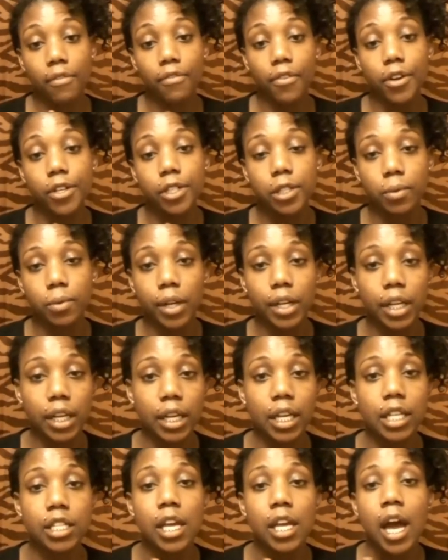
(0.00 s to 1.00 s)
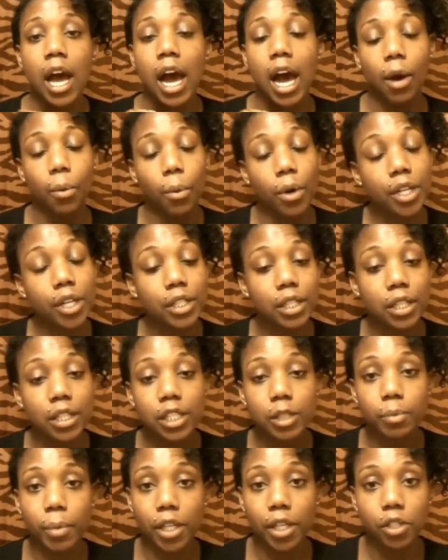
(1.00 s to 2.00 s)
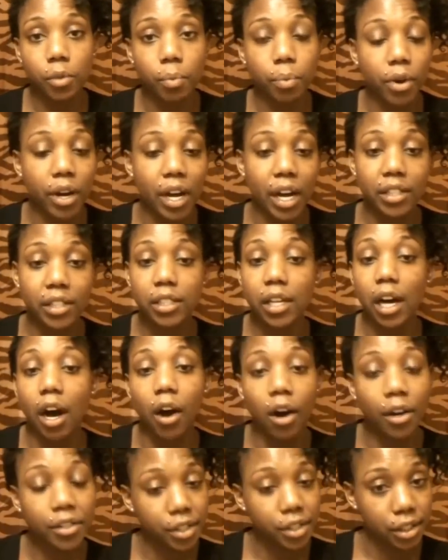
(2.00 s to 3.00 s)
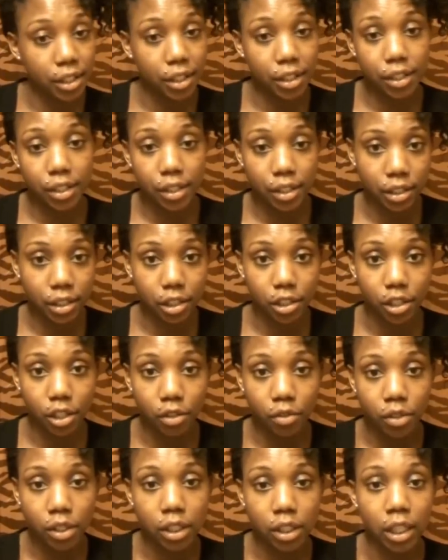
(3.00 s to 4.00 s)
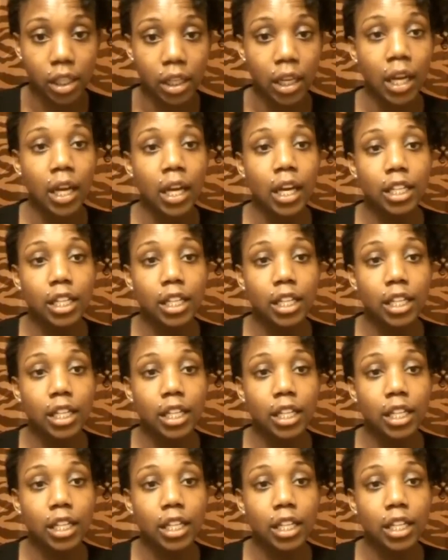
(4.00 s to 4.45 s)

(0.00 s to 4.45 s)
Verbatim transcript: My first one is I want to send a special prayer out to all the citizens in Houston,